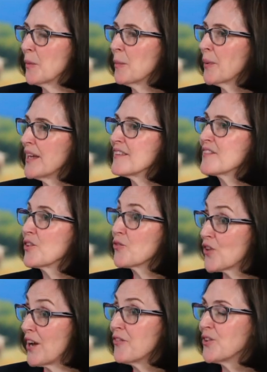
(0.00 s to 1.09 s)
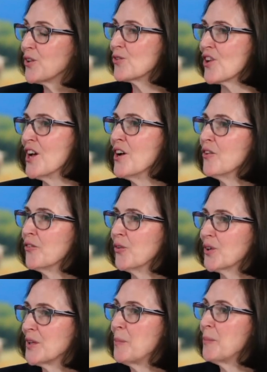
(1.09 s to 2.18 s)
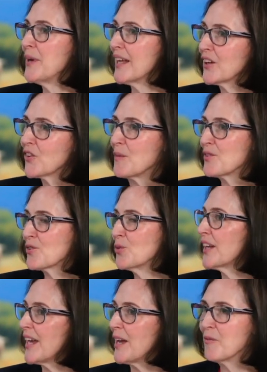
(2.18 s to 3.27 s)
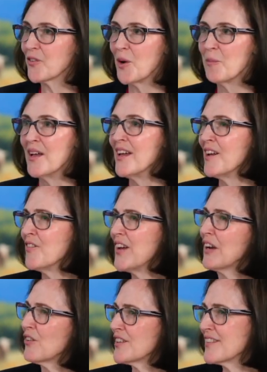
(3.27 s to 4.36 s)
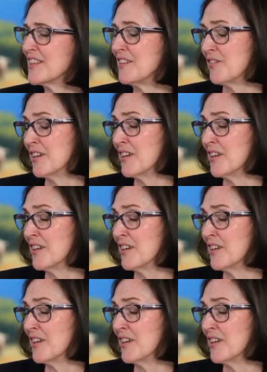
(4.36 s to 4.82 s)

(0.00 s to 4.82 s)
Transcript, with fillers: a place of refuge for the pilgrims who came from various uh,